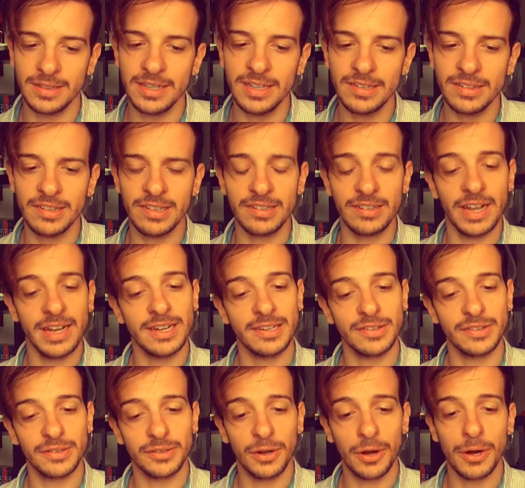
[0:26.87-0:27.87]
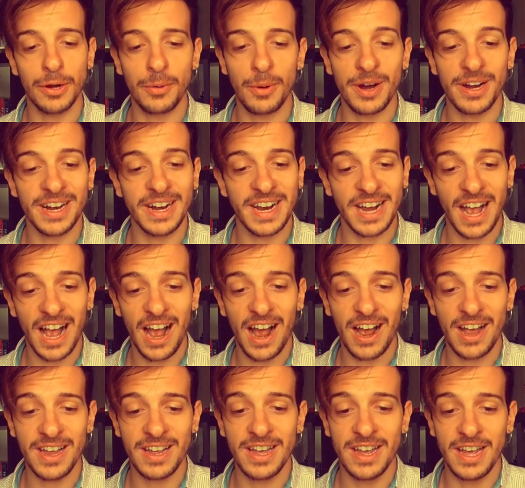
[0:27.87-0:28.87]
This is like a story where a
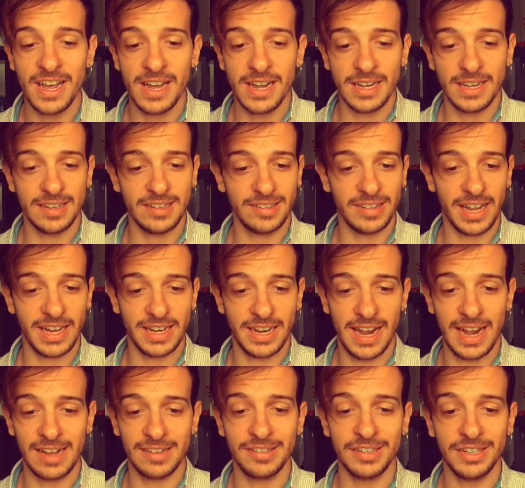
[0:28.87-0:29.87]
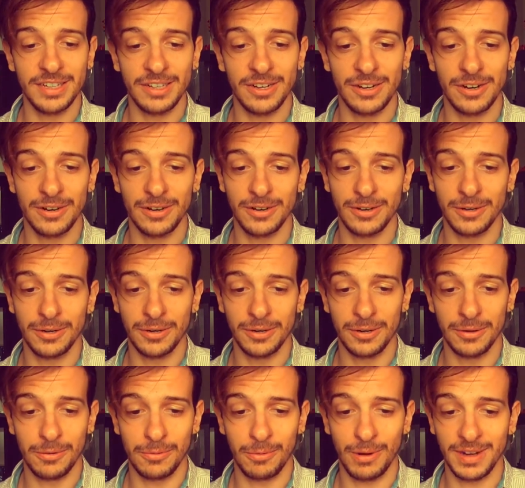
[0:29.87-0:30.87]
guy is like asking her
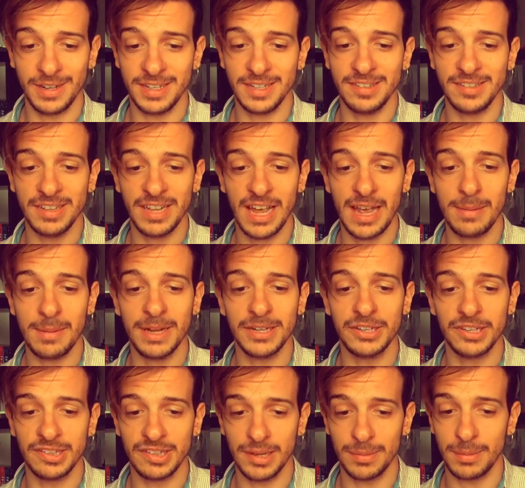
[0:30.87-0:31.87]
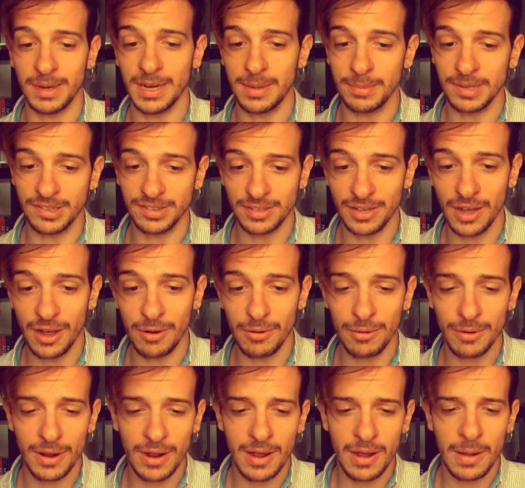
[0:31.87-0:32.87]
what his name, and she said, my name is
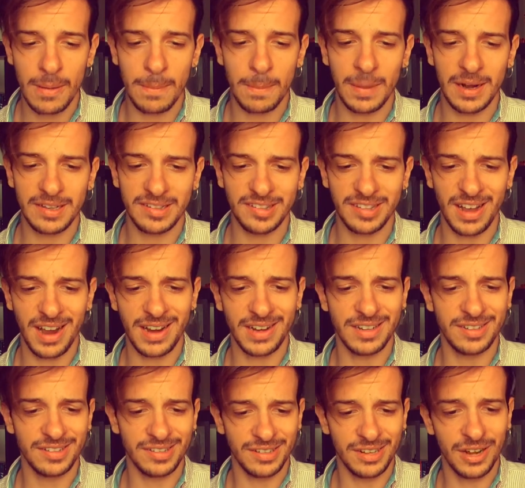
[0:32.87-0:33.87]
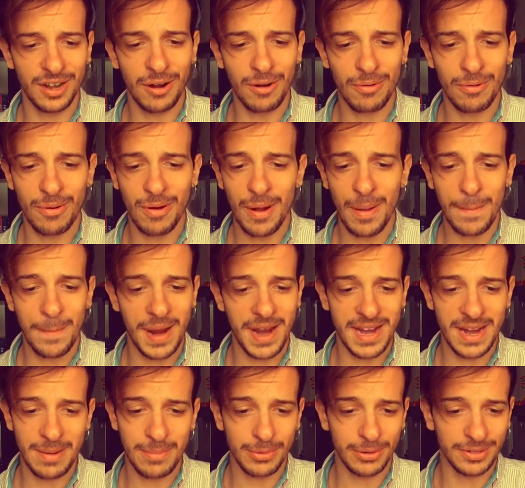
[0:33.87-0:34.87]
No, my sign is No, my
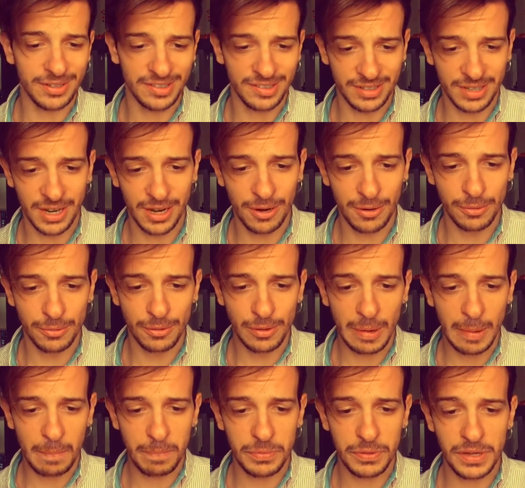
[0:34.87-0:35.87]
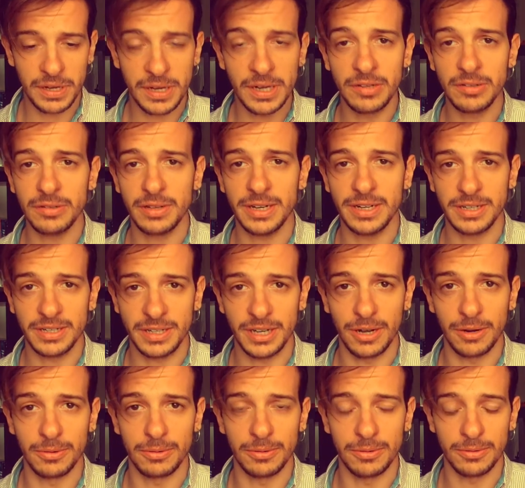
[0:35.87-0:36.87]
number is No, you need to let it
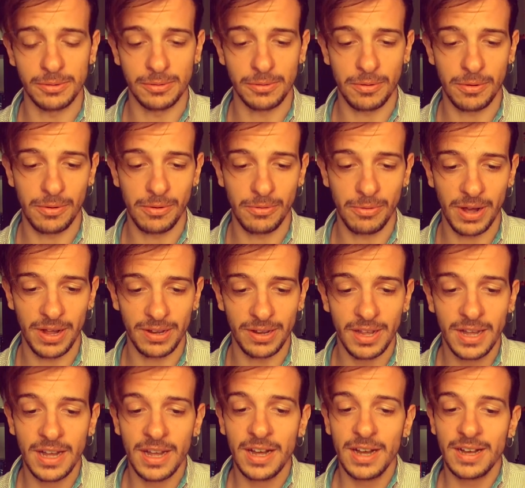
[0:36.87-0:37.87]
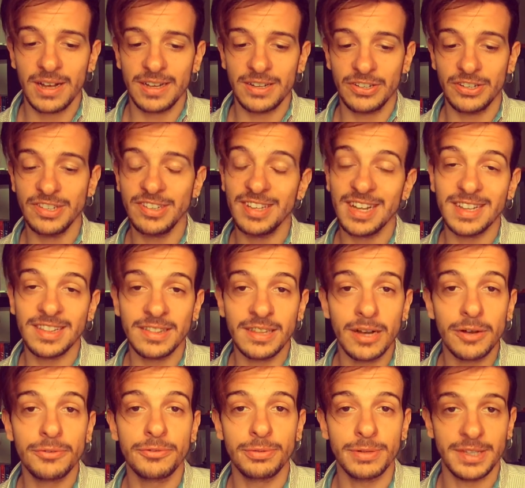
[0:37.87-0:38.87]
go. Well, she said
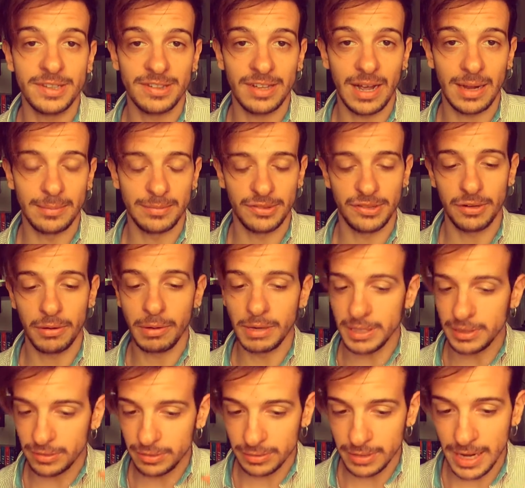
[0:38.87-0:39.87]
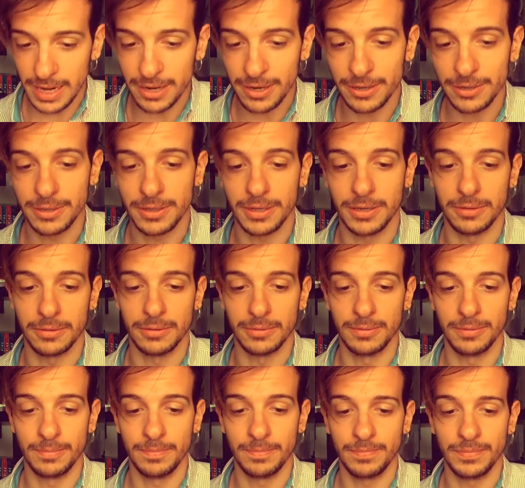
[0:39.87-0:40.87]
no 3 times, so you need to let her go.
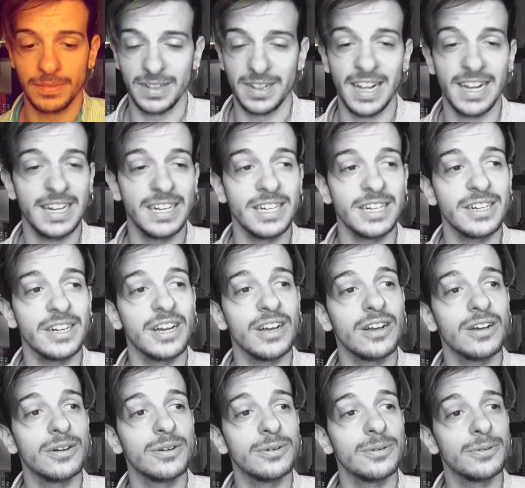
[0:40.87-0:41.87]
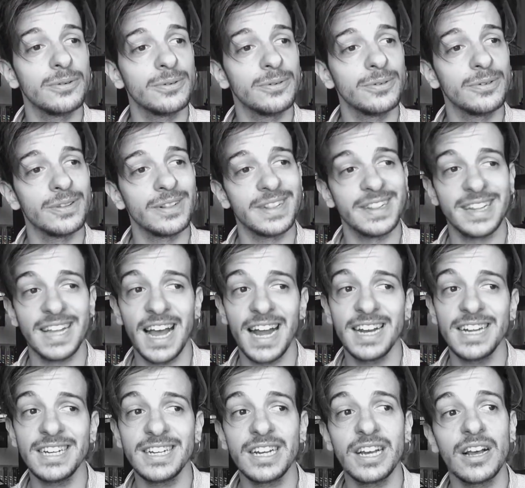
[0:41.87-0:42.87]
Let it go, let
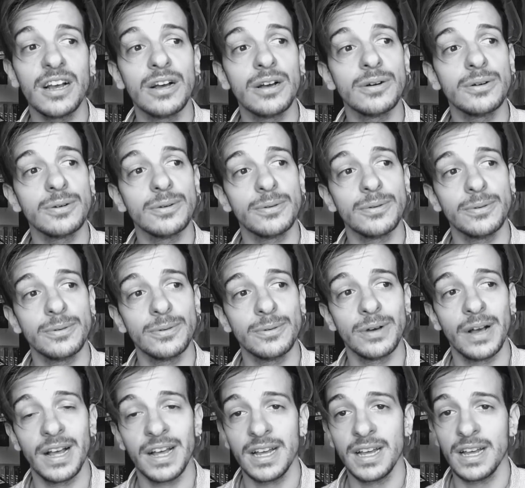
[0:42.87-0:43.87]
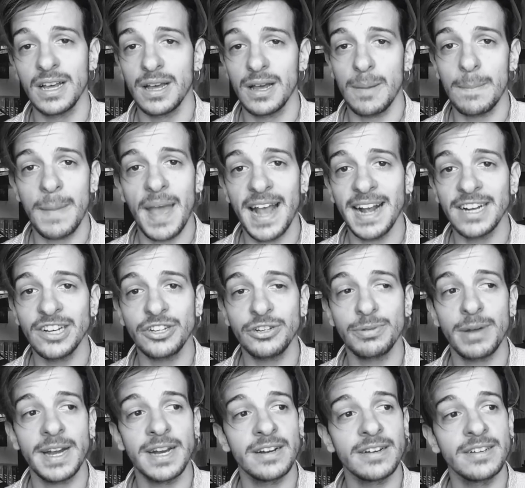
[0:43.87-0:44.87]
it go. Meghan
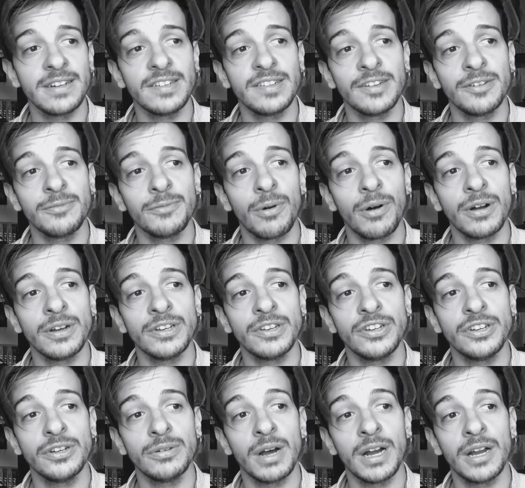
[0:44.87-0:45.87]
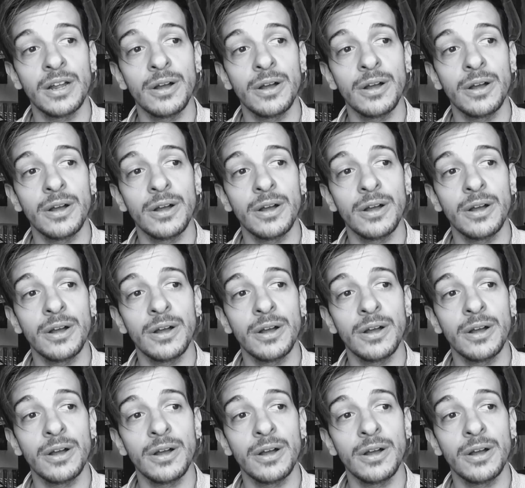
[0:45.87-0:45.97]
Trainor doesn't want you at